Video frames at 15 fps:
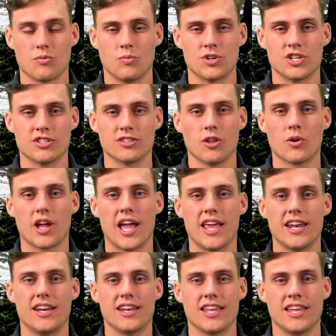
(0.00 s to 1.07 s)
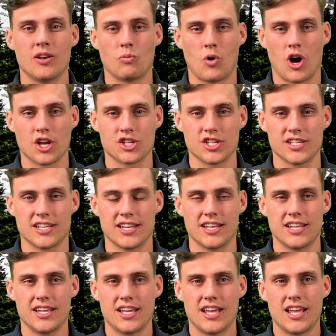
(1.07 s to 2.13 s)
which is located in Washington.
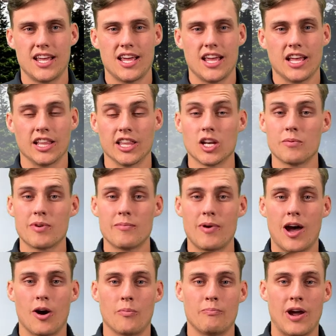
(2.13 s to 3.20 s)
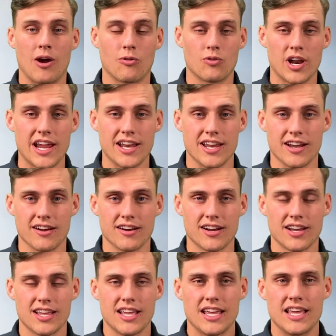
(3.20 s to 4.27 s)
A little bit about Mount Rainier
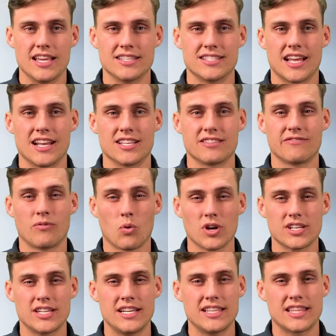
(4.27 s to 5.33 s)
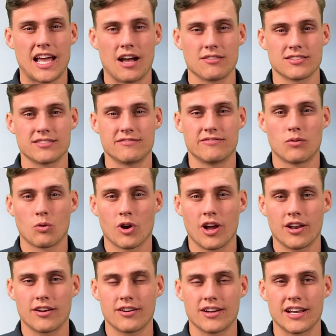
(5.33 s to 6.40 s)
is that it's
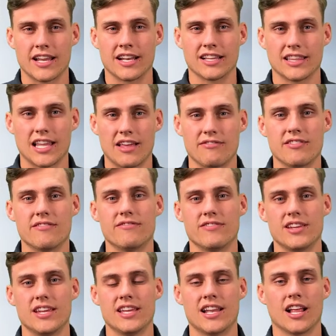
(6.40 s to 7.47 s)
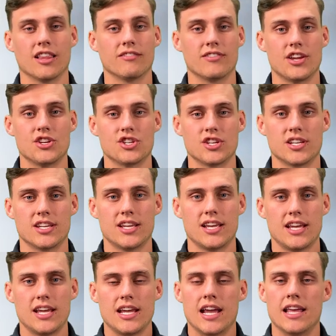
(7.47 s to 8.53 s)
14,411 feet in elevation.
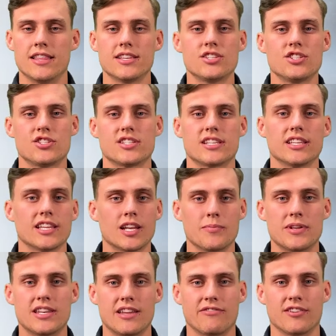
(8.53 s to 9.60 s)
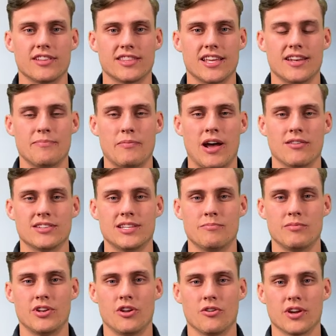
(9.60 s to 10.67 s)
And this is just a little bit different than Mount
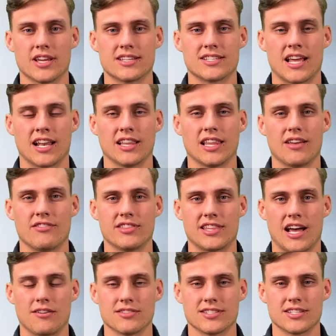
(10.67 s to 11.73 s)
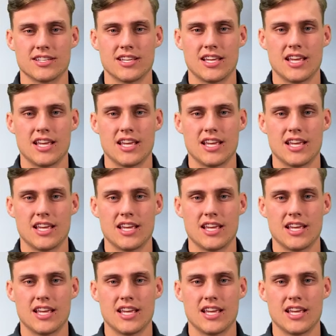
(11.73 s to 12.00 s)
Timpanogos at 11,000.